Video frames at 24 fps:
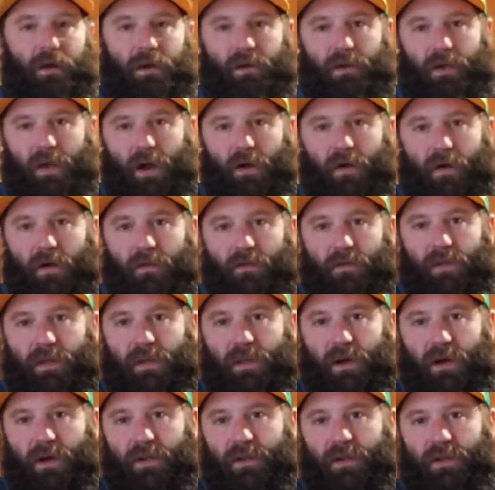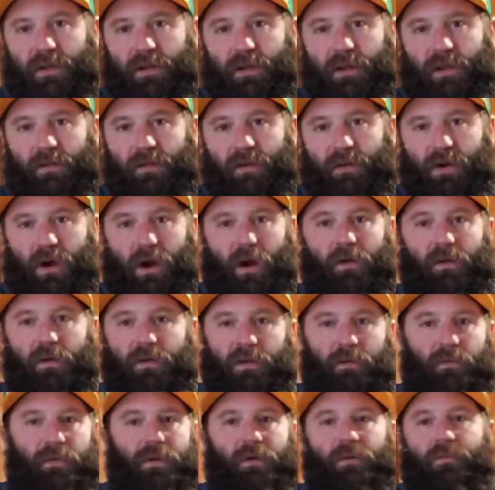carrot, the onion, and the garlic
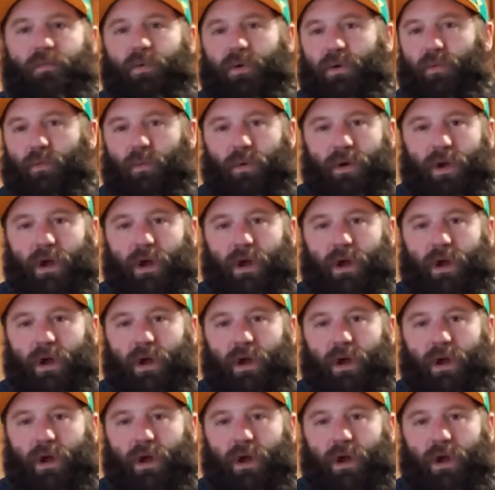that we're